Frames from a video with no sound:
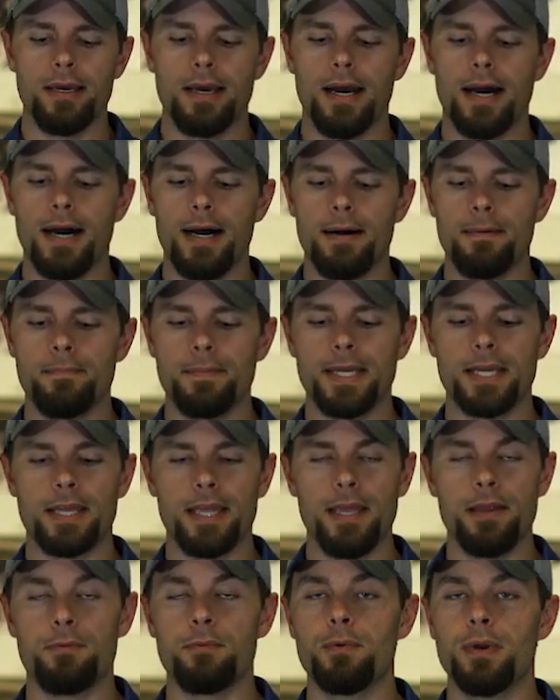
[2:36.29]
Um,
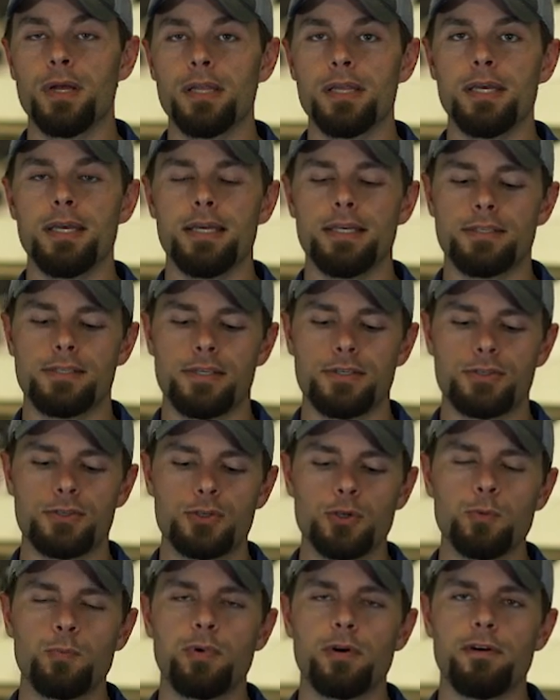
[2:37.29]
it, it really is
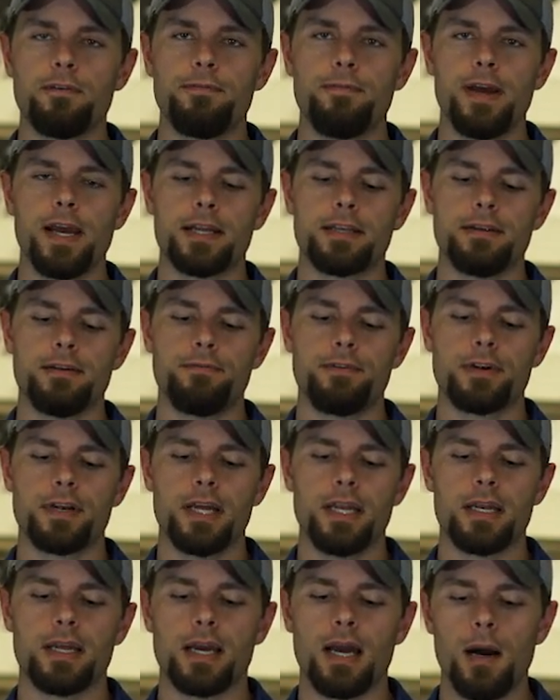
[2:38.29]
super effective. You're
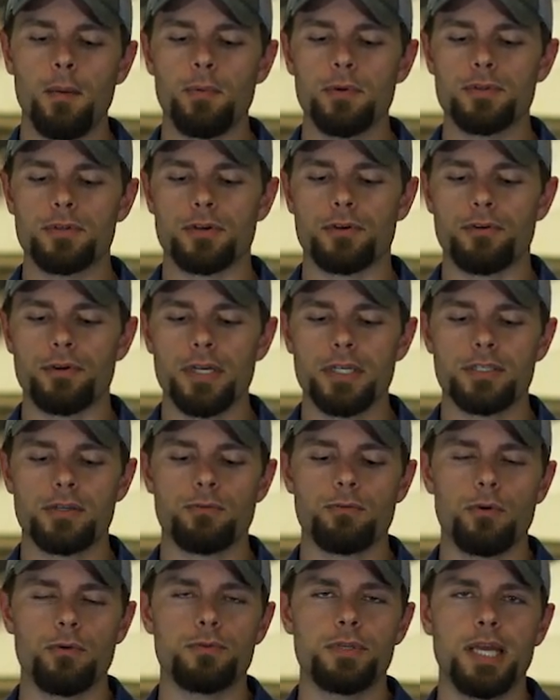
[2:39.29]
getting a couple degrees
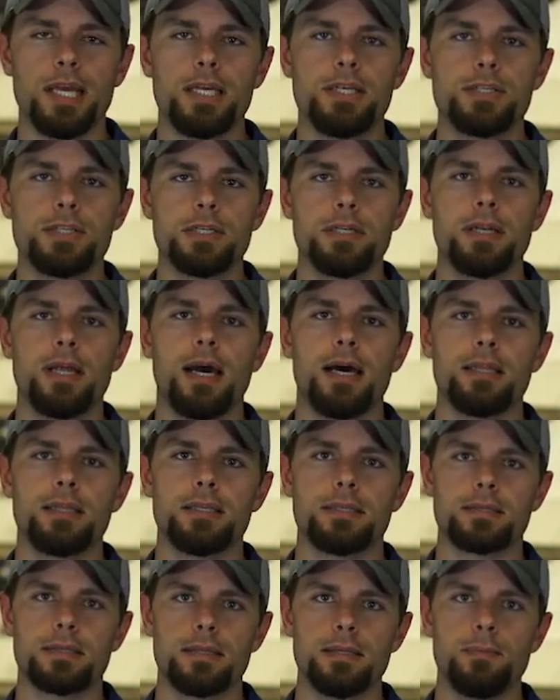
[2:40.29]
of rotation on
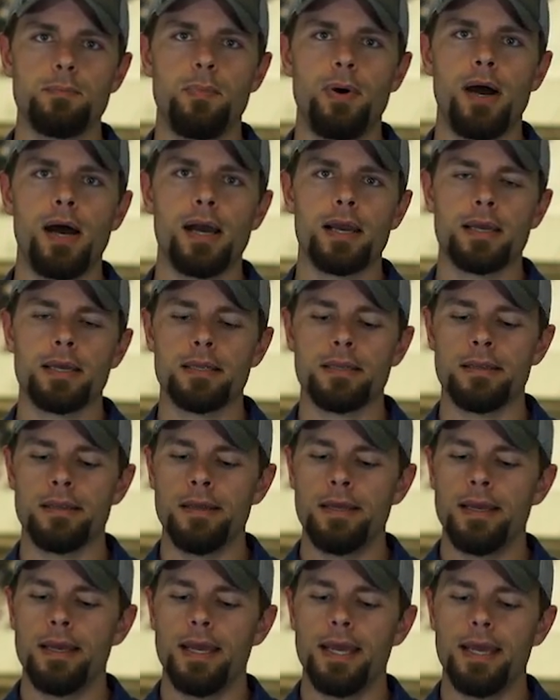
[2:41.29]
this limb pocket,
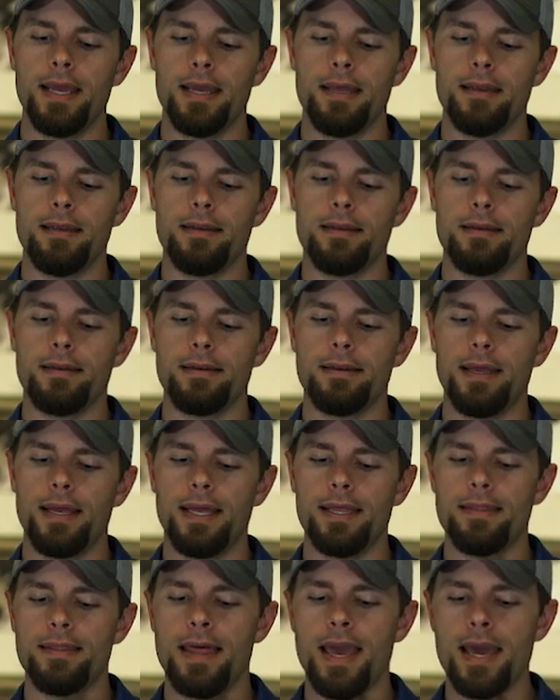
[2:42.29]
and,
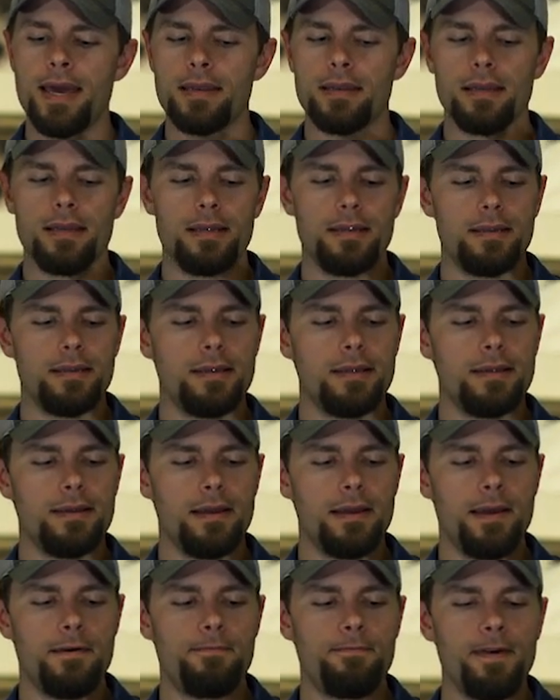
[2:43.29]
and that
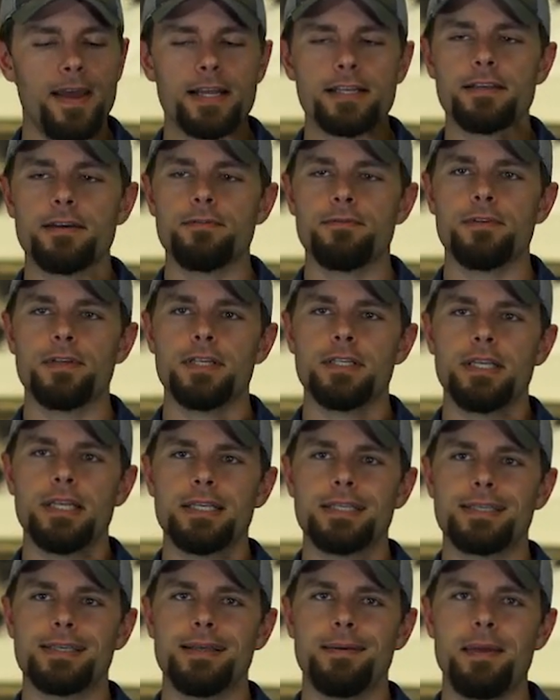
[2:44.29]
effectively
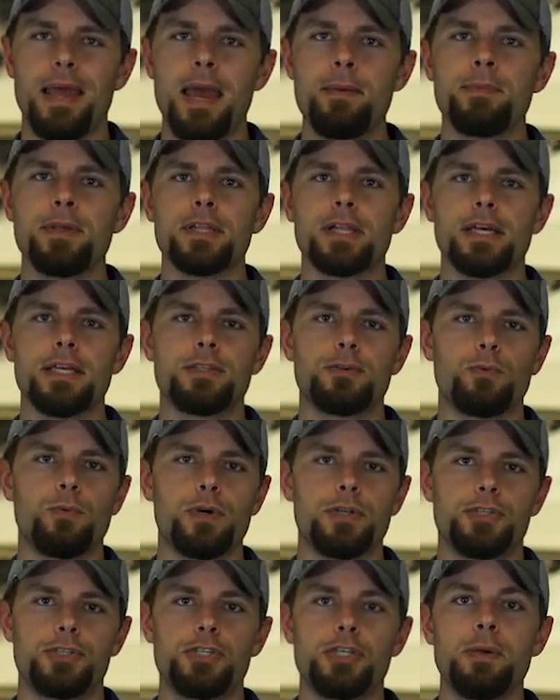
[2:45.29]
emulates
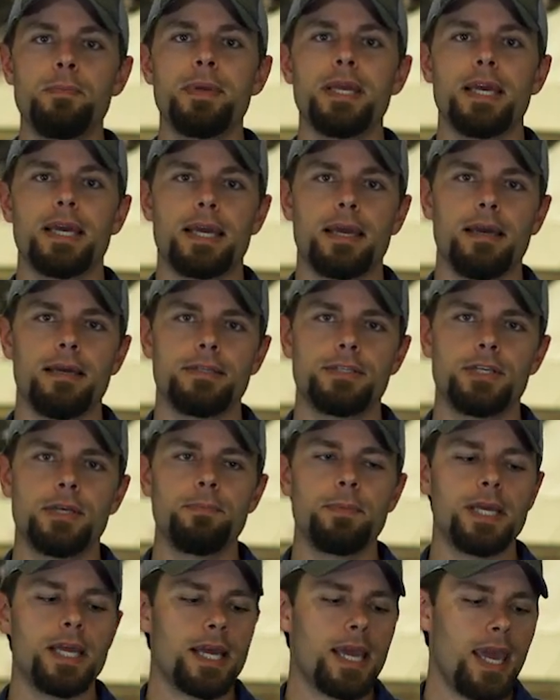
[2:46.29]
what shimming a,
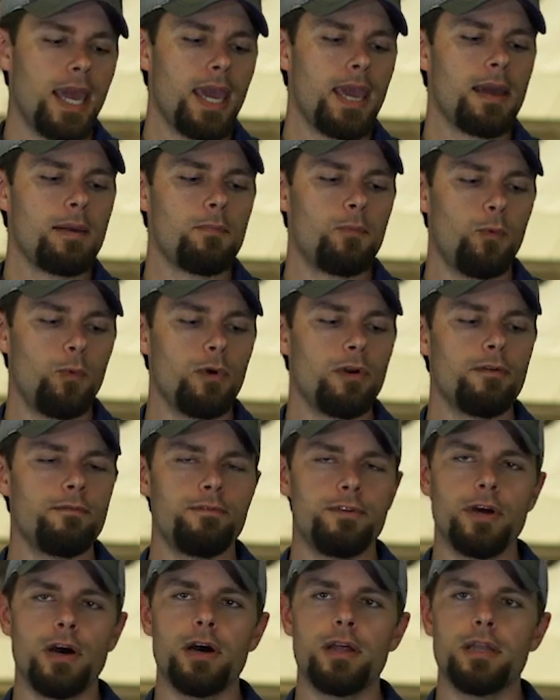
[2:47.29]
shimming a cam would
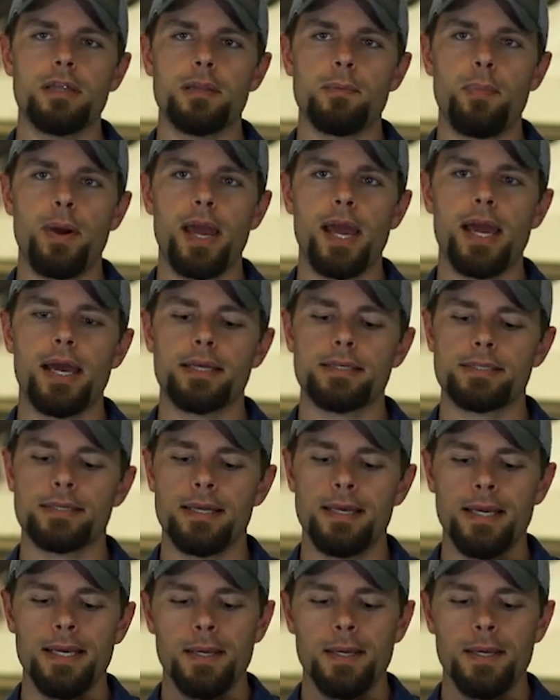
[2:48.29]
have done in the past.